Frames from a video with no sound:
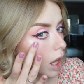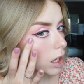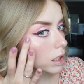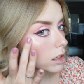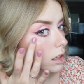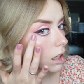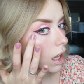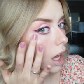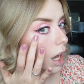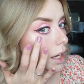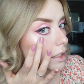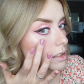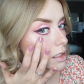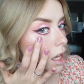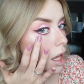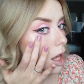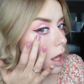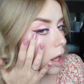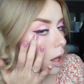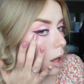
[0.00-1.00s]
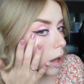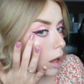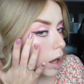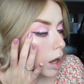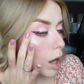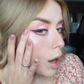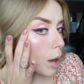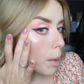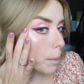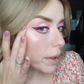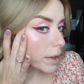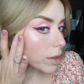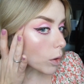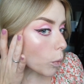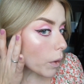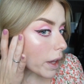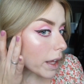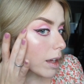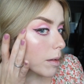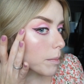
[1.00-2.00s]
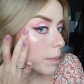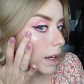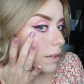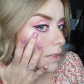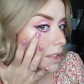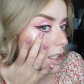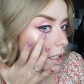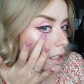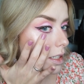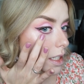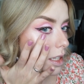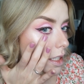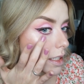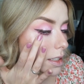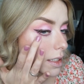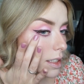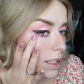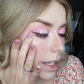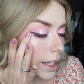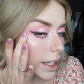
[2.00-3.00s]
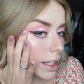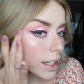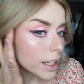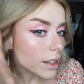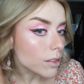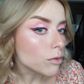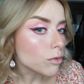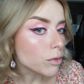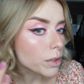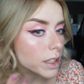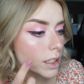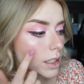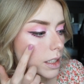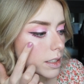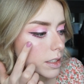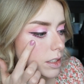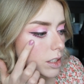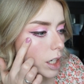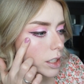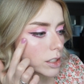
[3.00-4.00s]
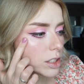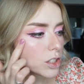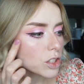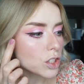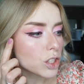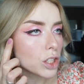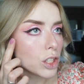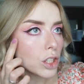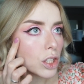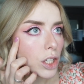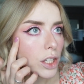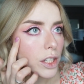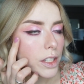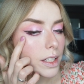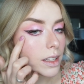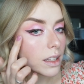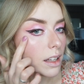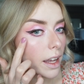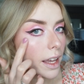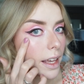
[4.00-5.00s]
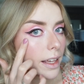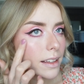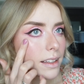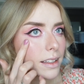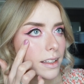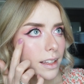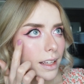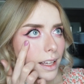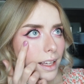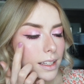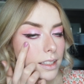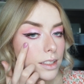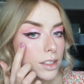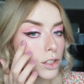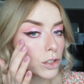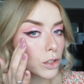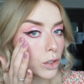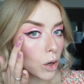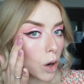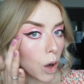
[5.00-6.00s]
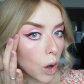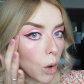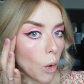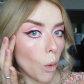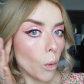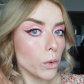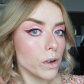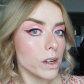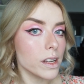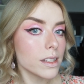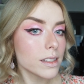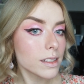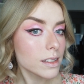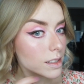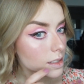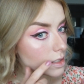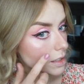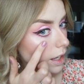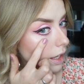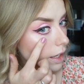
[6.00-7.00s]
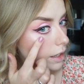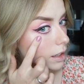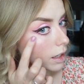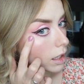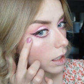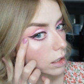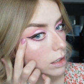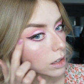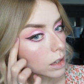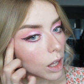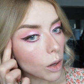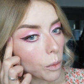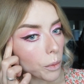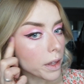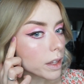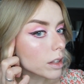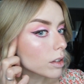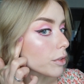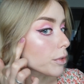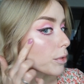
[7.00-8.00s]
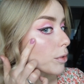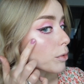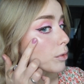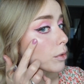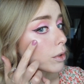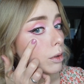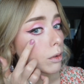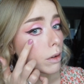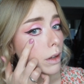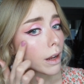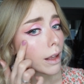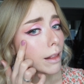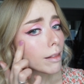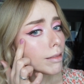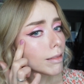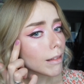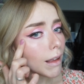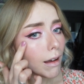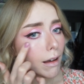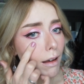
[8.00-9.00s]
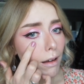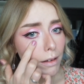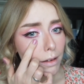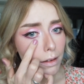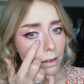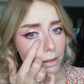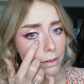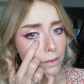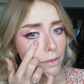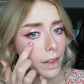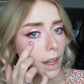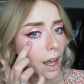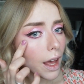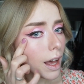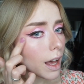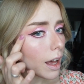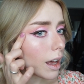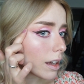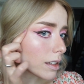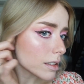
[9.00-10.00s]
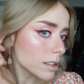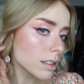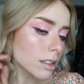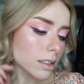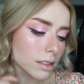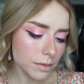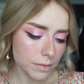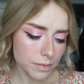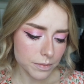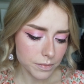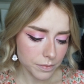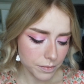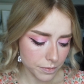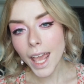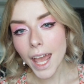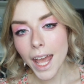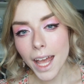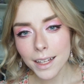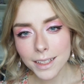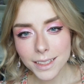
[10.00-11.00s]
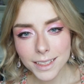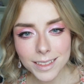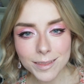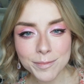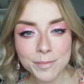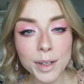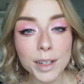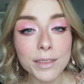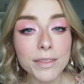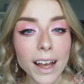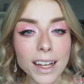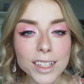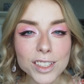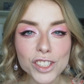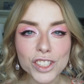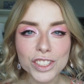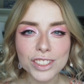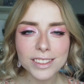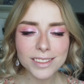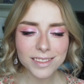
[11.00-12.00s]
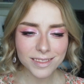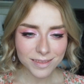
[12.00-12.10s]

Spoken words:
a lot, but the way it buffs into the skin, it really starts to look like it's your own skin glowing through, and I love that. Yes, perfection.